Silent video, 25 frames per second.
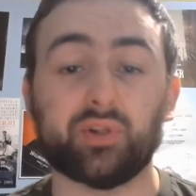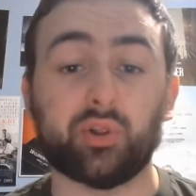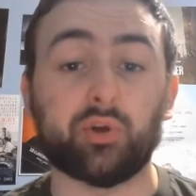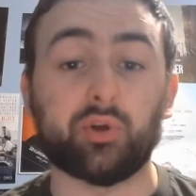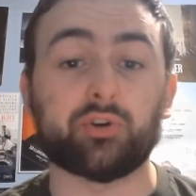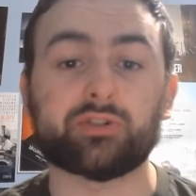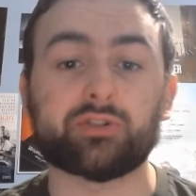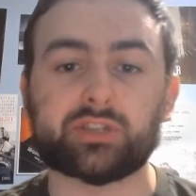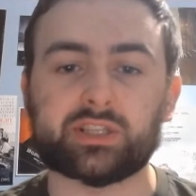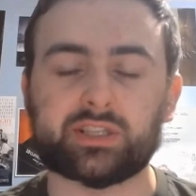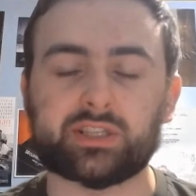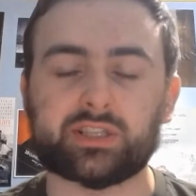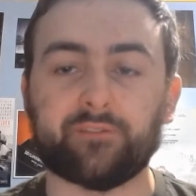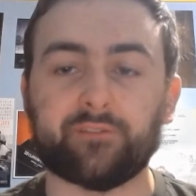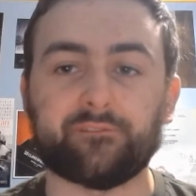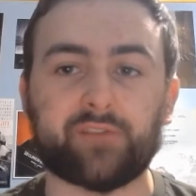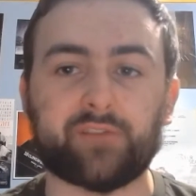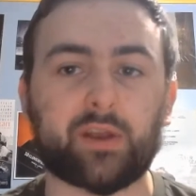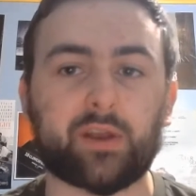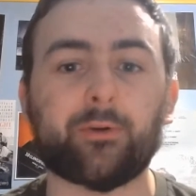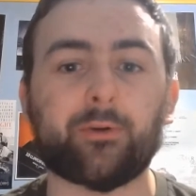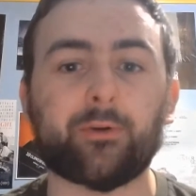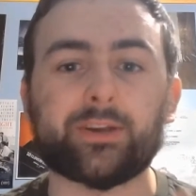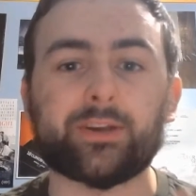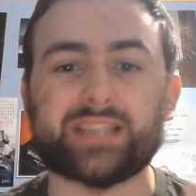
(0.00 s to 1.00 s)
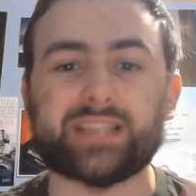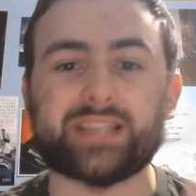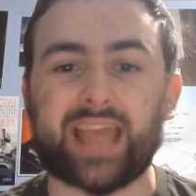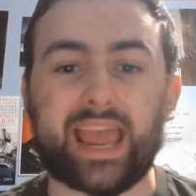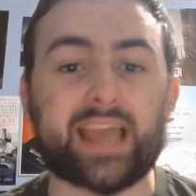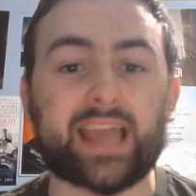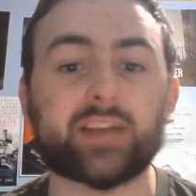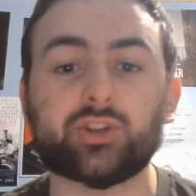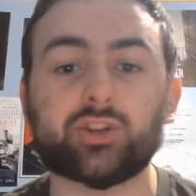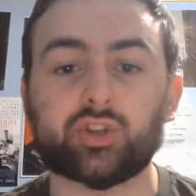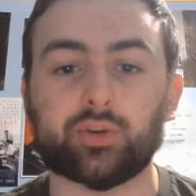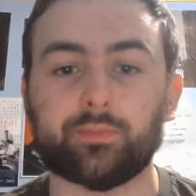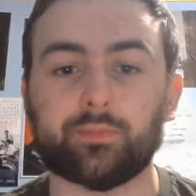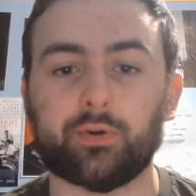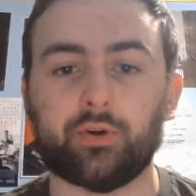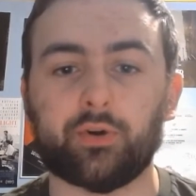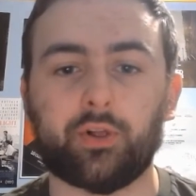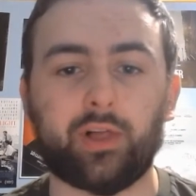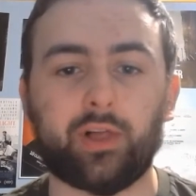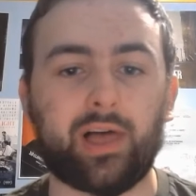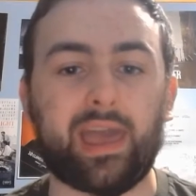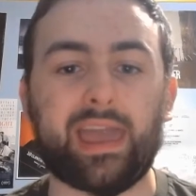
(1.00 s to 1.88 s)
looks very tangible.